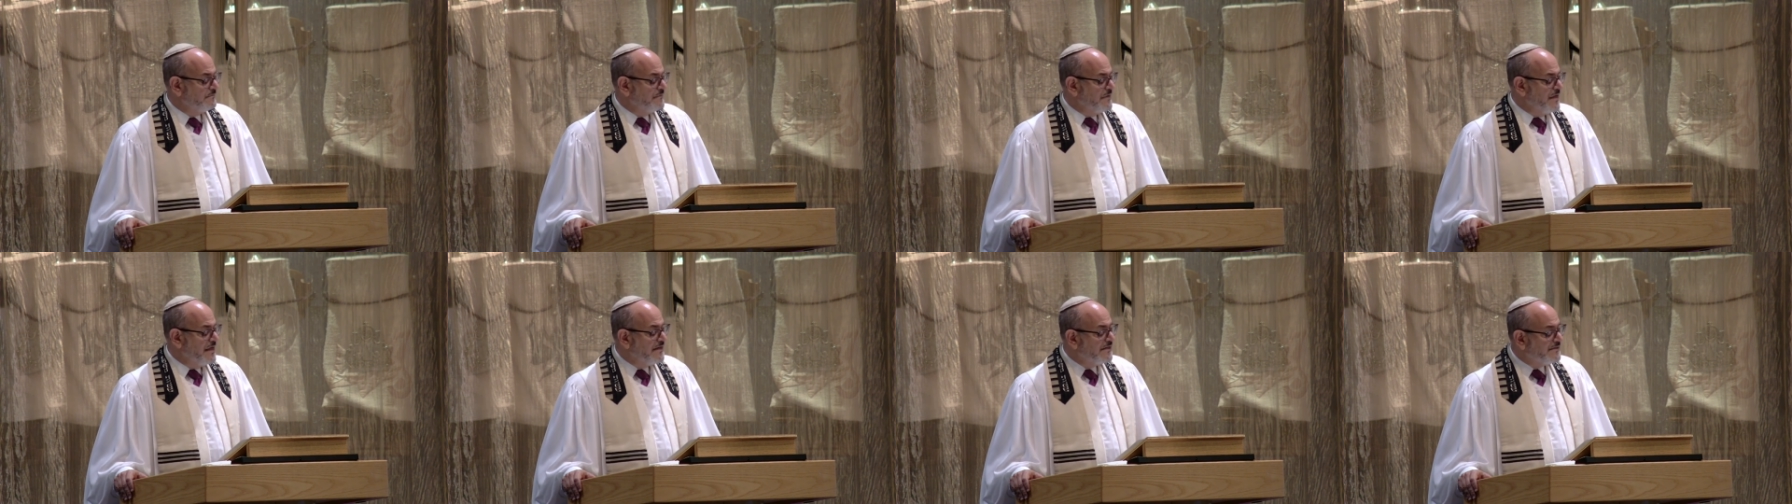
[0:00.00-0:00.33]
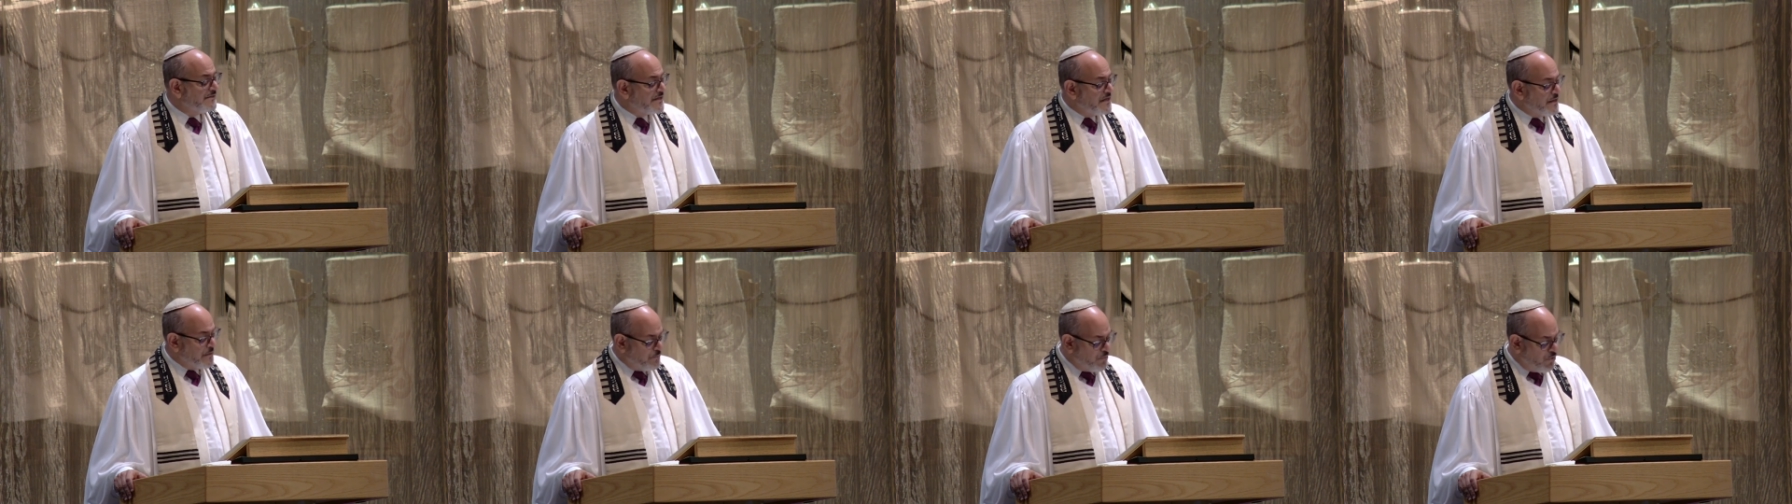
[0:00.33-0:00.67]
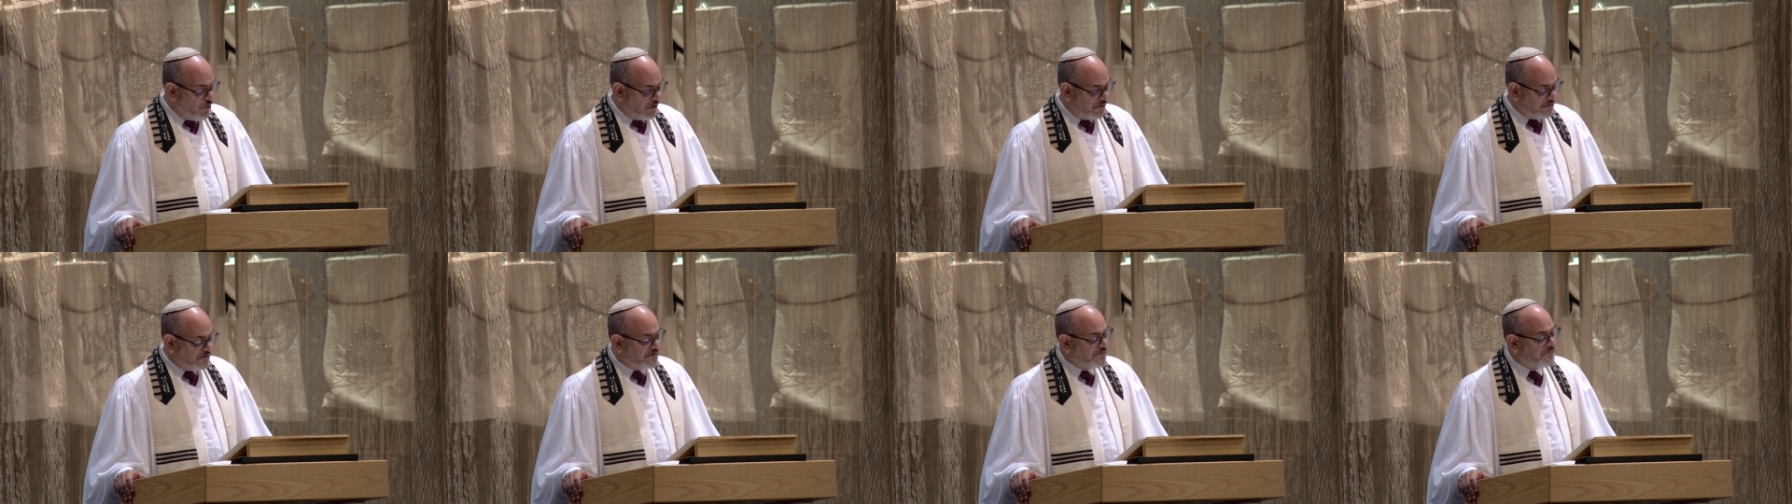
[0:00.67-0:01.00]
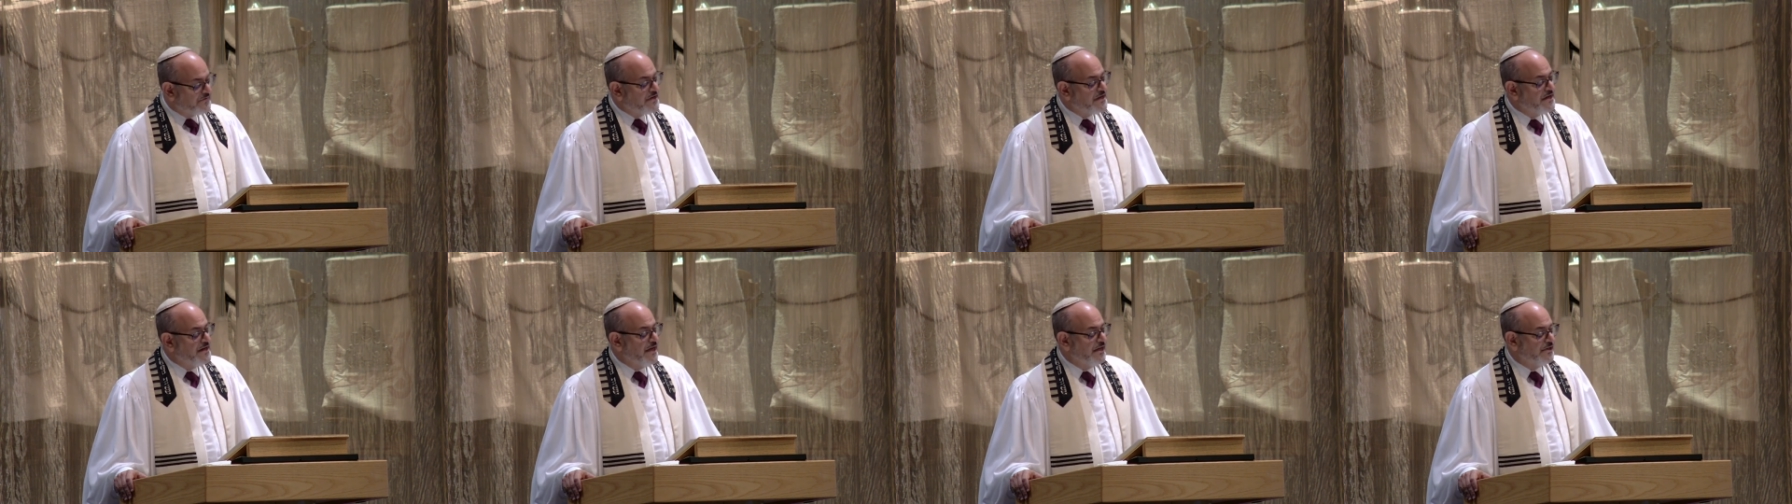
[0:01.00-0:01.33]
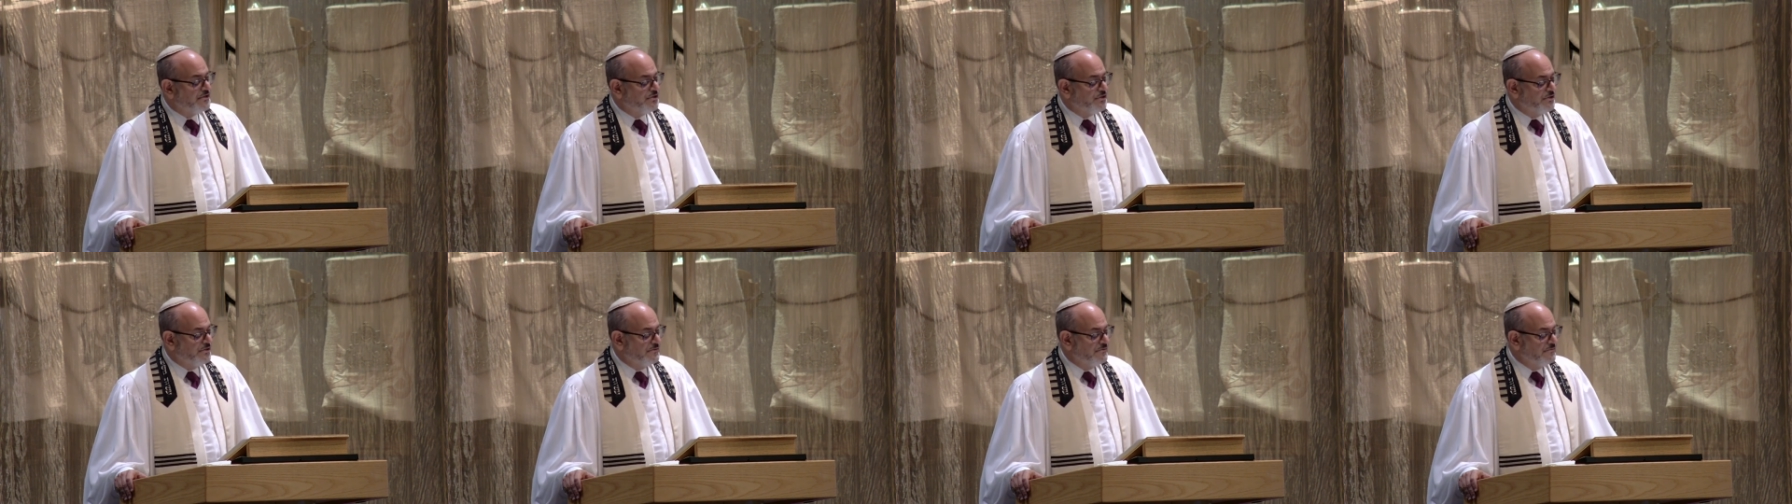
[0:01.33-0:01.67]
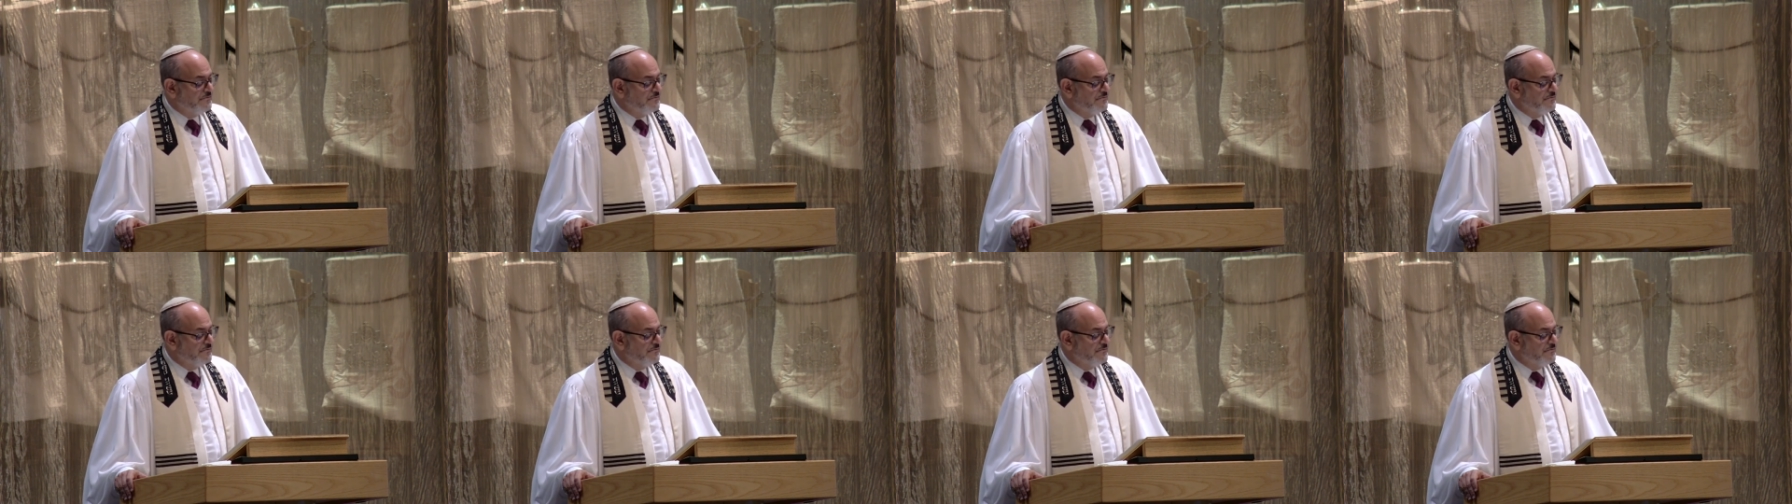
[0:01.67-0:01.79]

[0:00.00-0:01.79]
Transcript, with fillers: it is the importance of connection.